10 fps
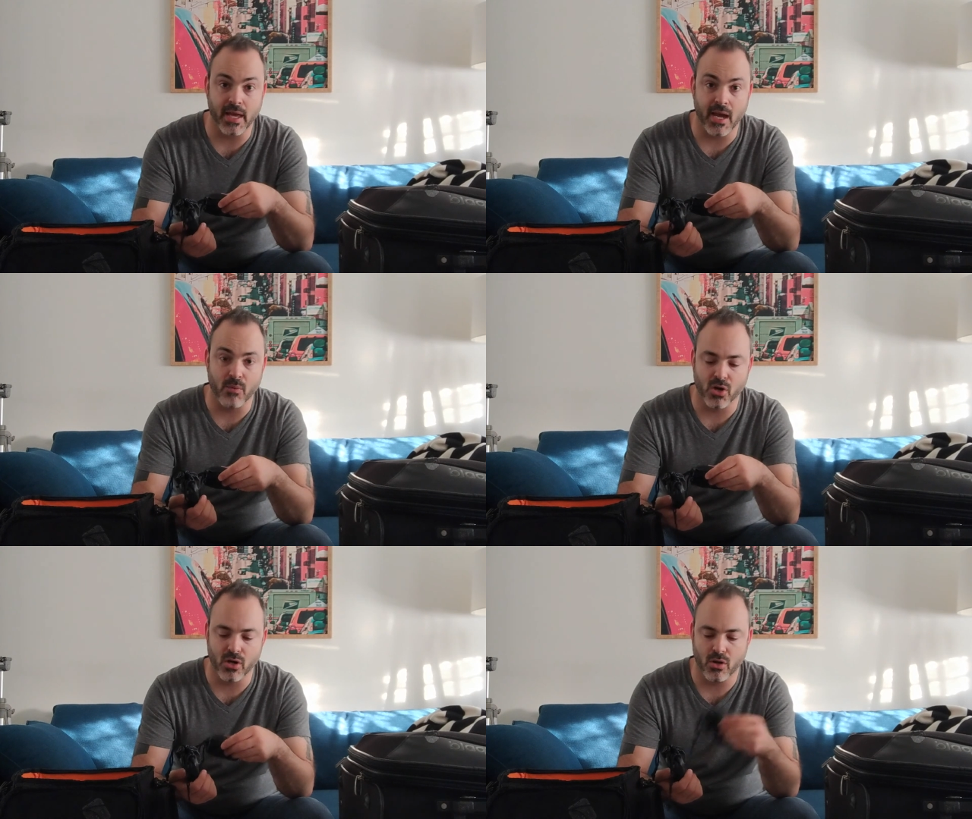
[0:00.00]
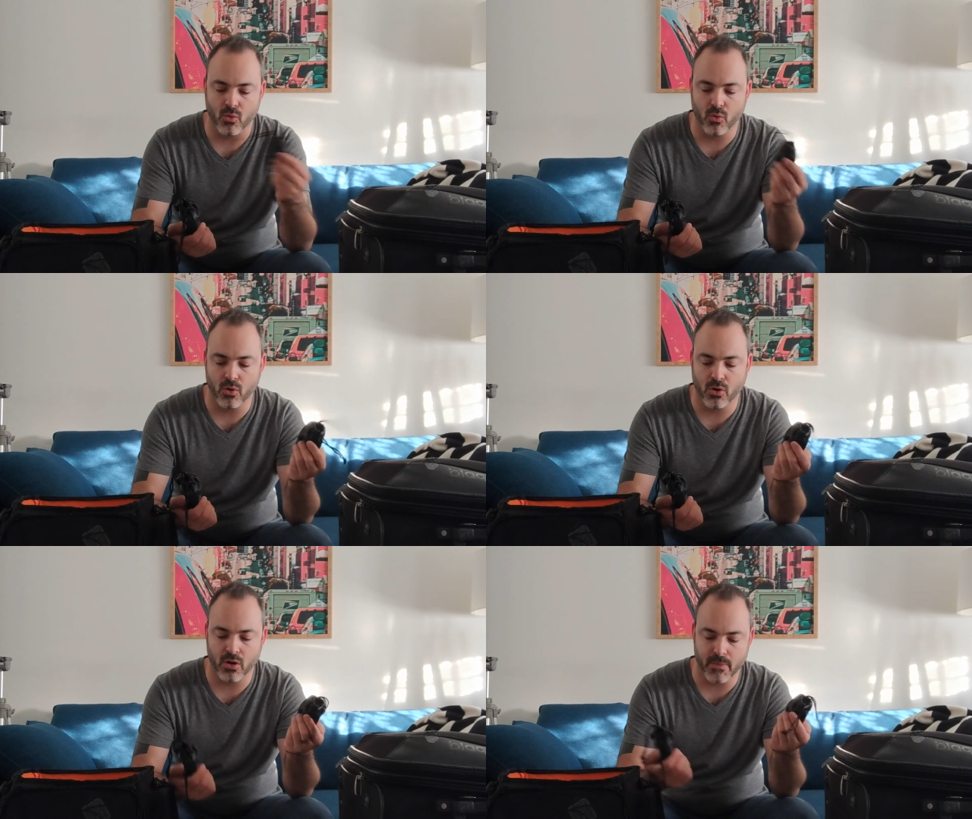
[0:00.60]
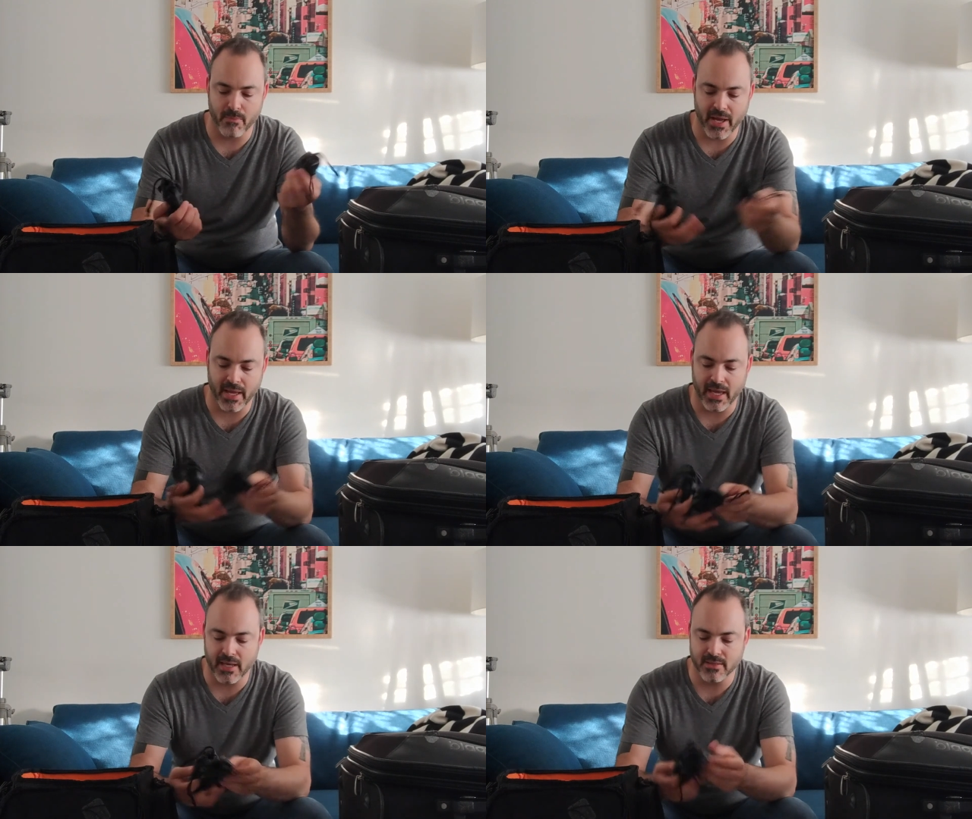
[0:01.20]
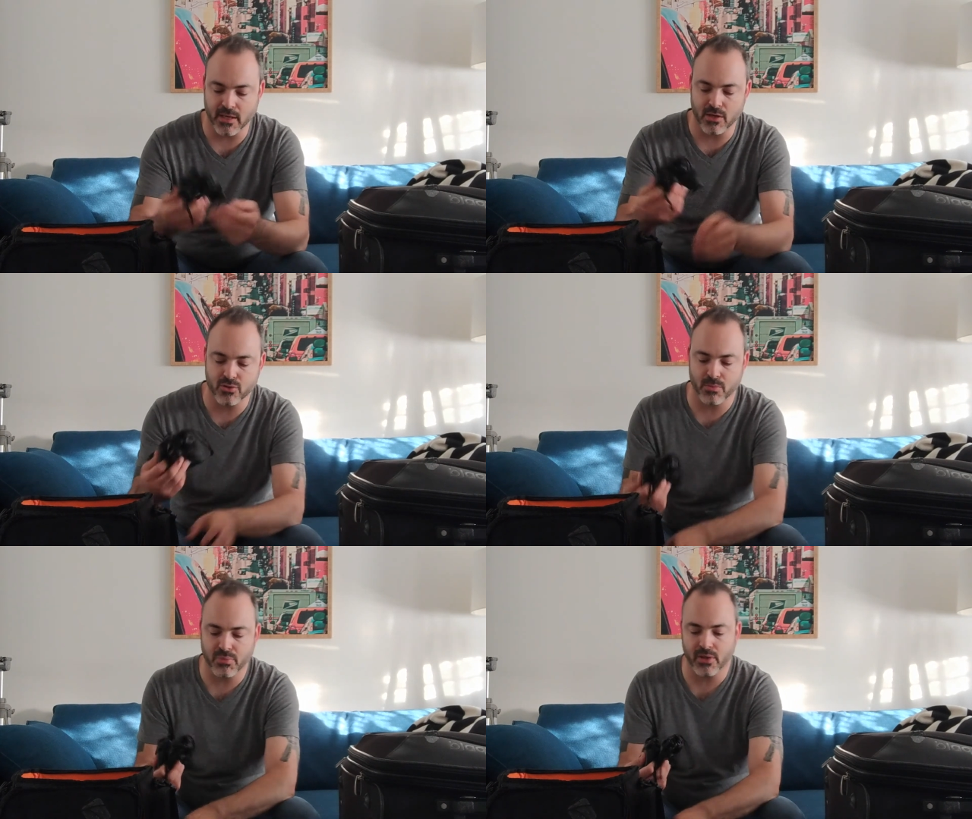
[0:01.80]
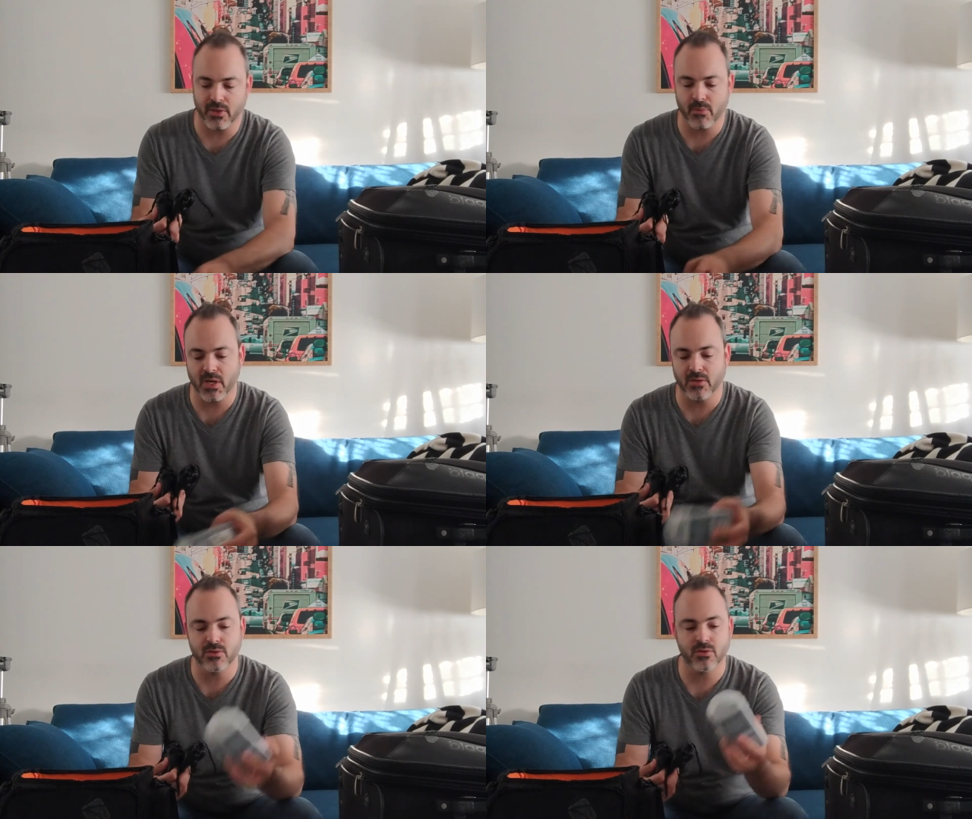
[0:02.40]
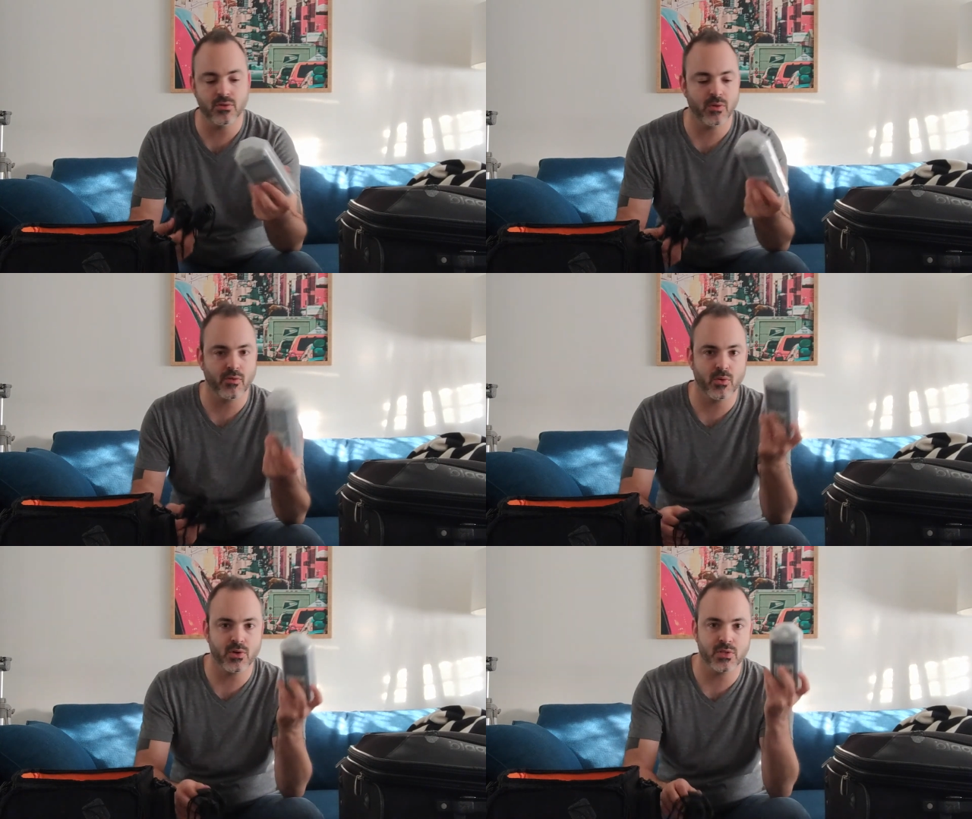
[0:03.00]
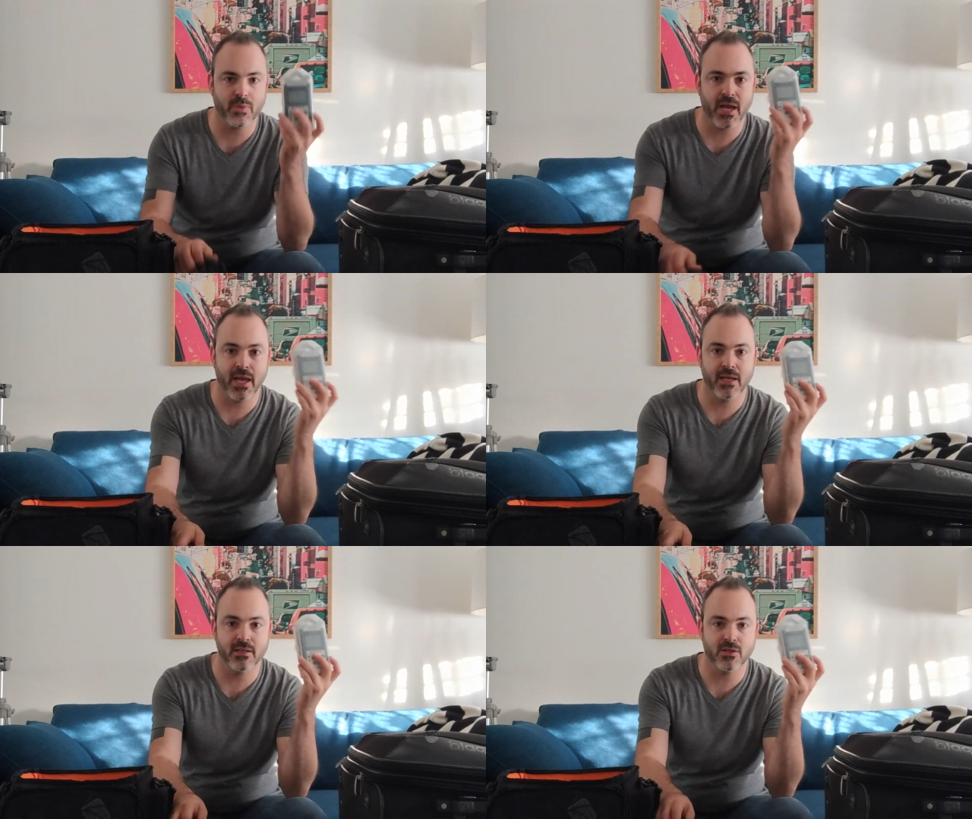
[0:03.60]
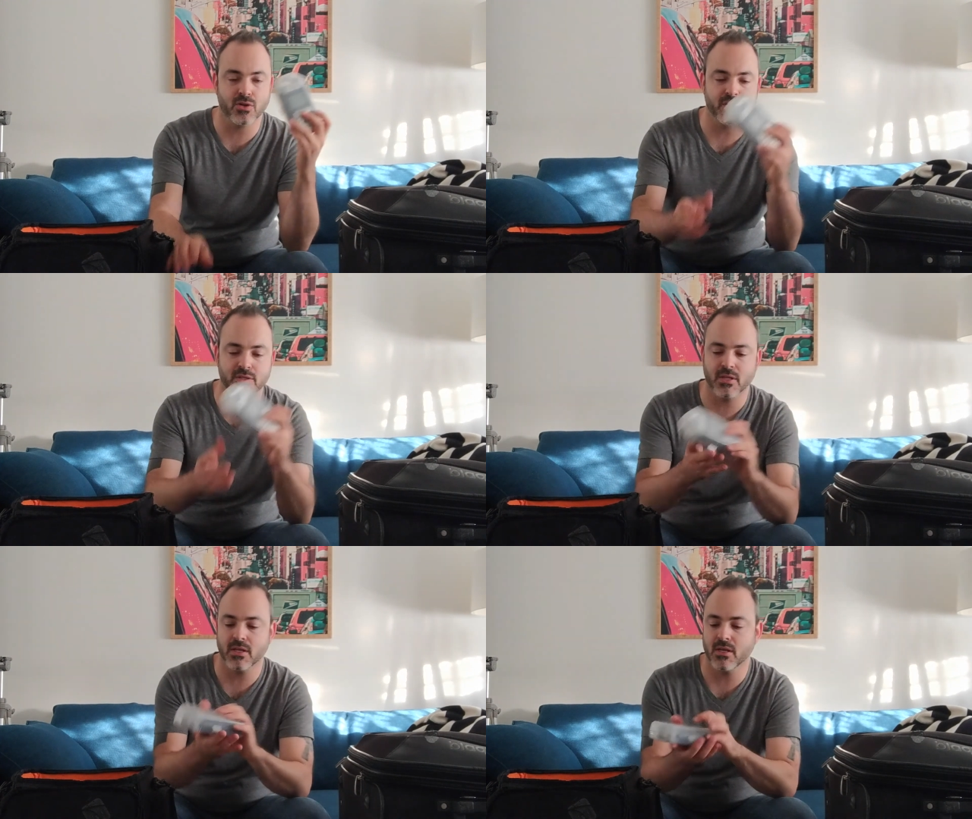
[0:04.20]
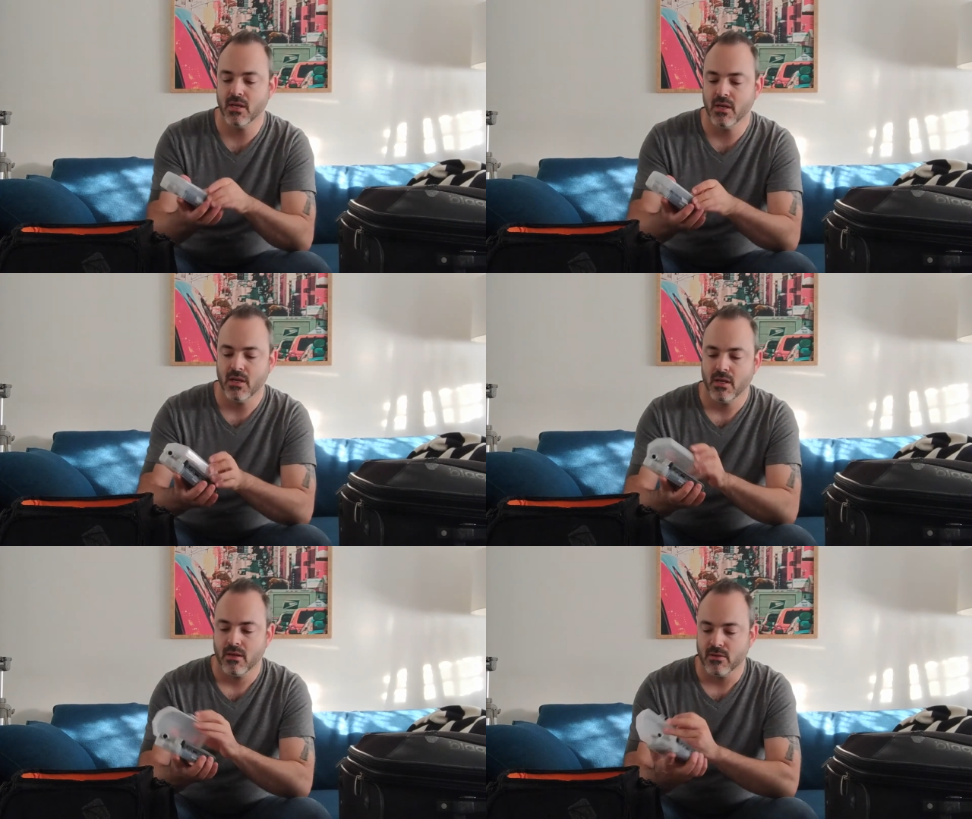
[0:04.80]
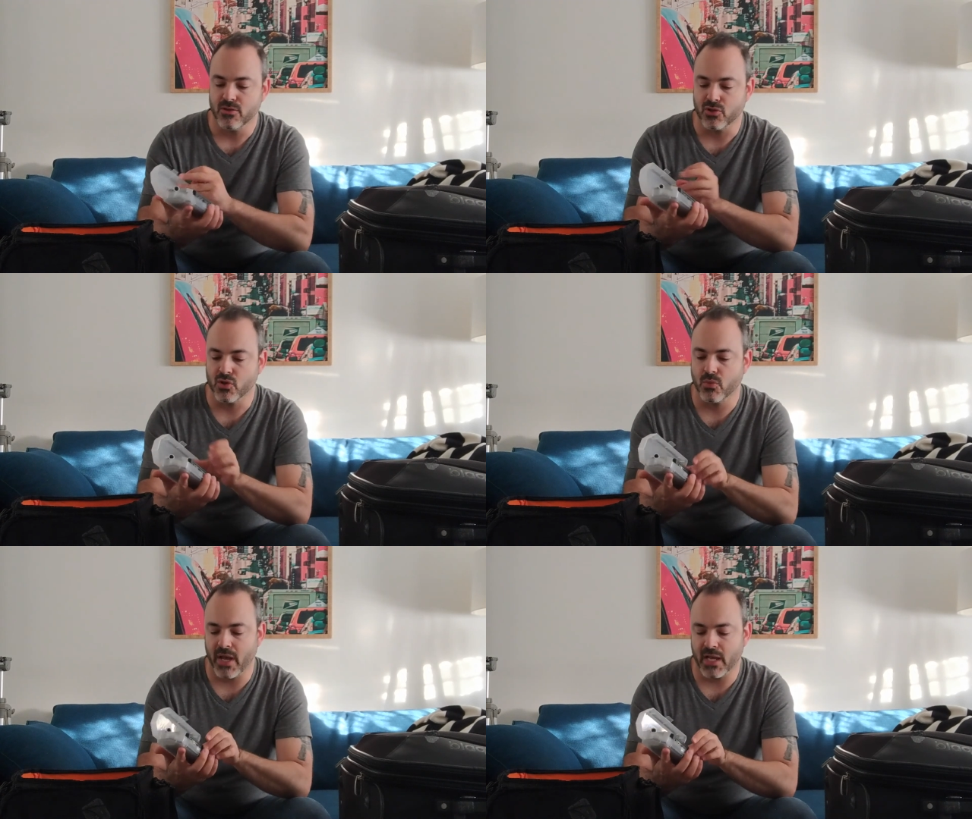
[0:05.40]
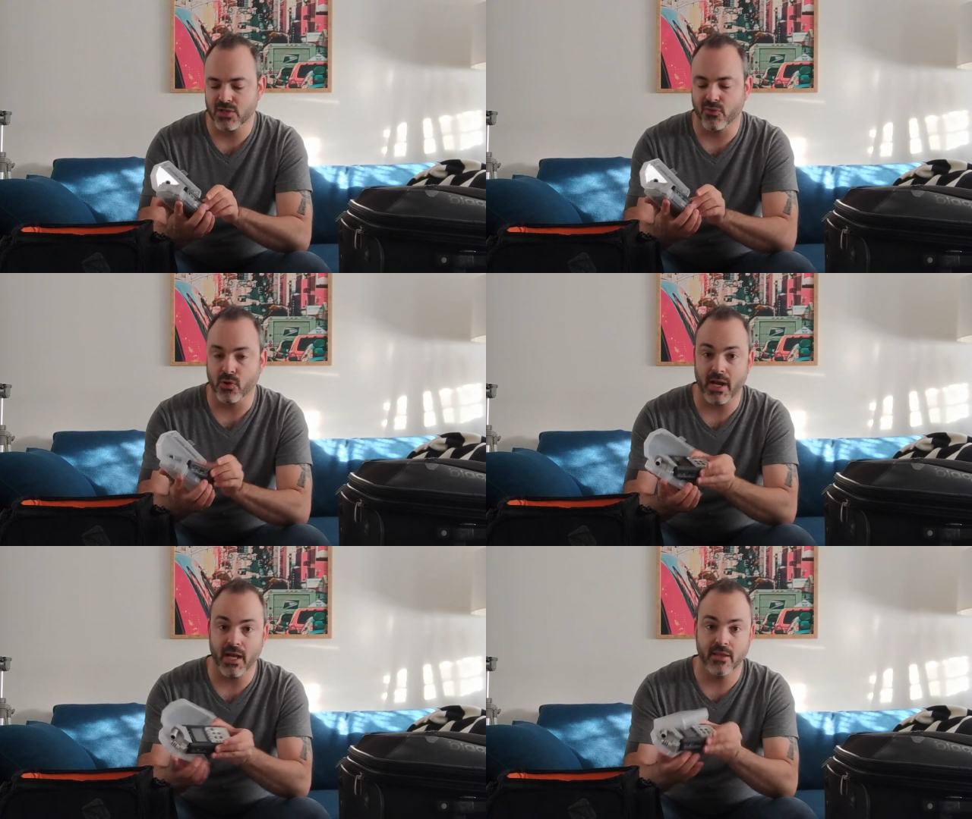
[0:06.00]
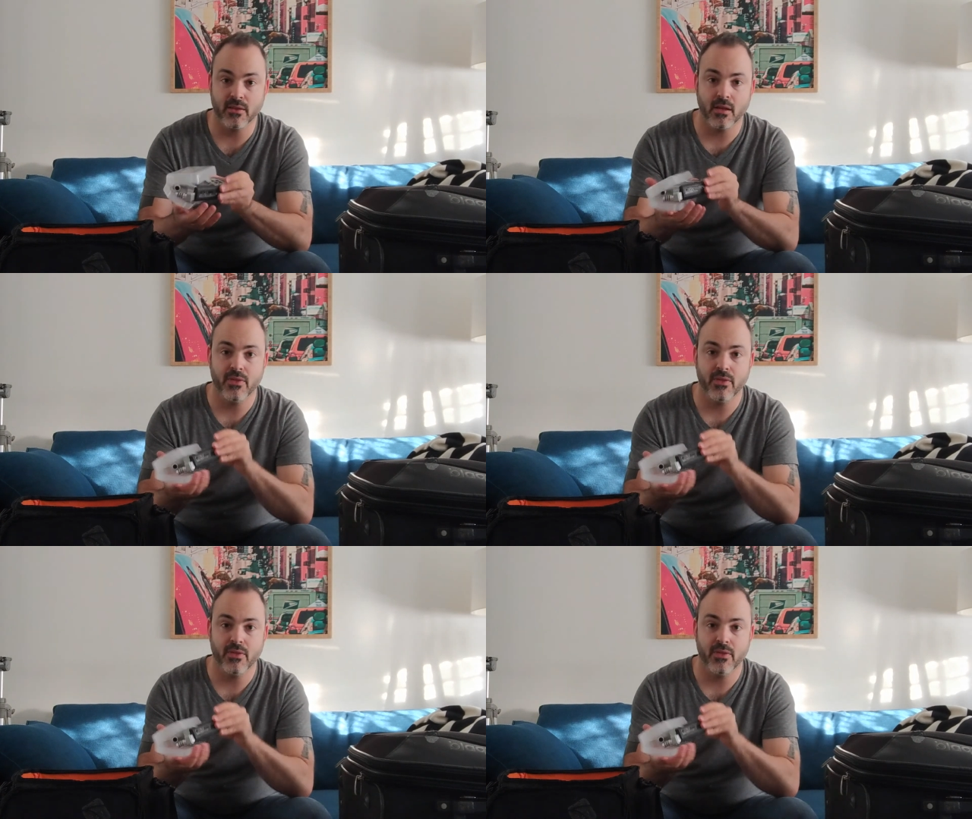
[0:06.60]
camera, or in my case, I usually plug them into, of course, my handy, trusty Zoom H4n.